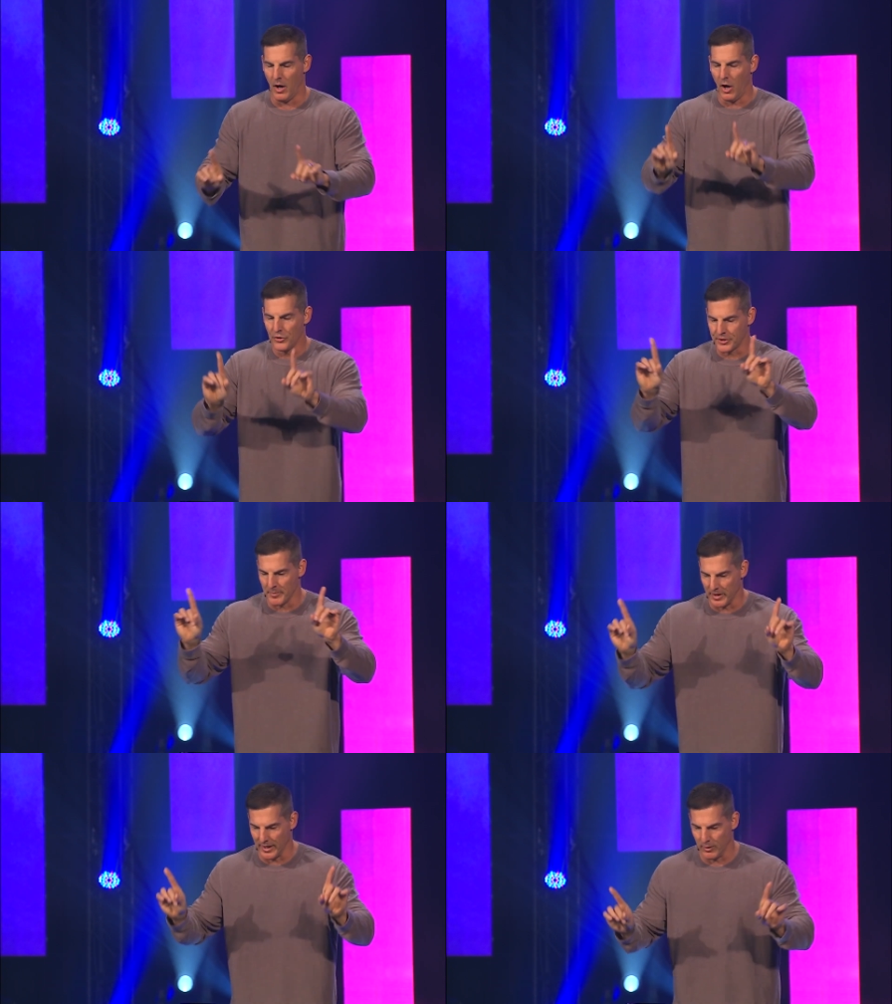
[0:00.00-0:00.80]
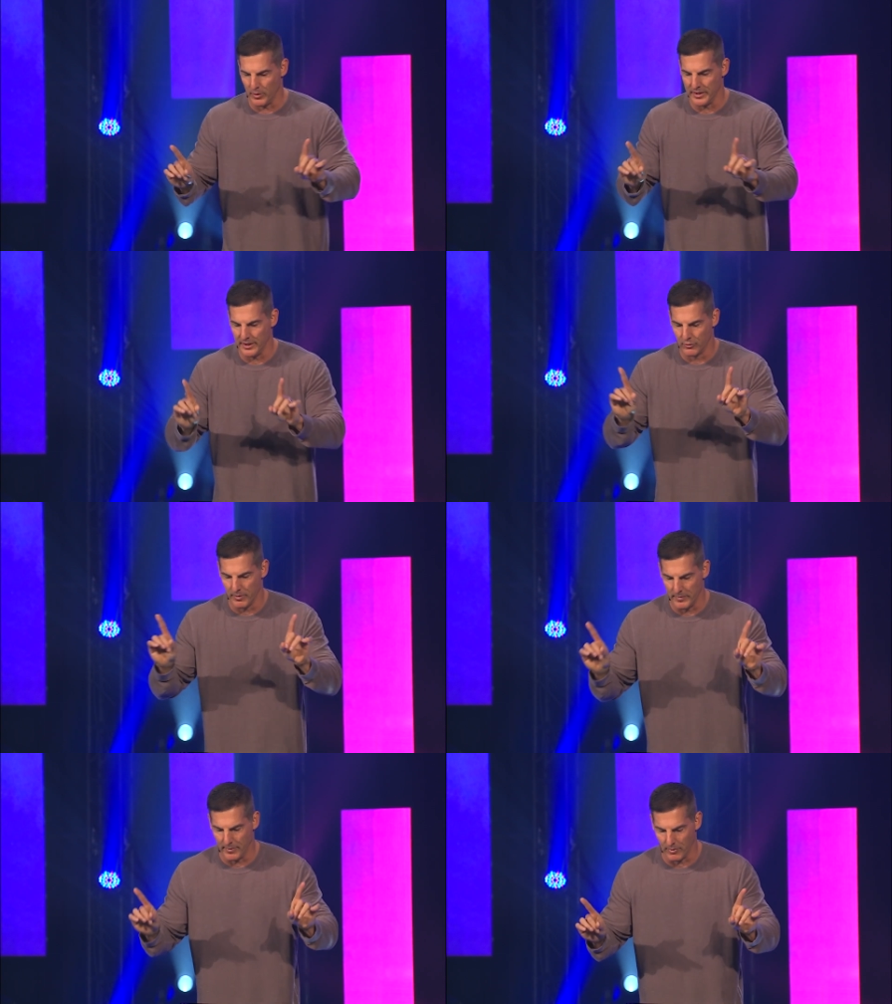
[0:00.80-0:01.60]
Ultimately, we need to
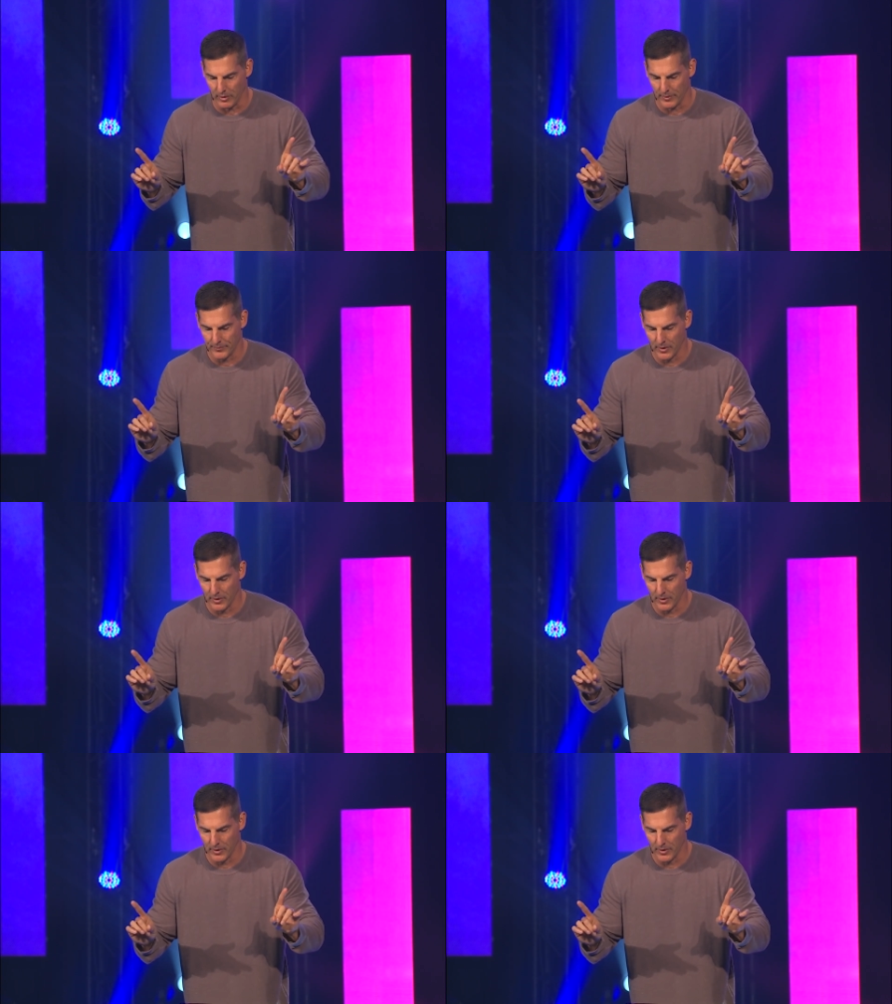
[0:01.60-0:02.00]
remember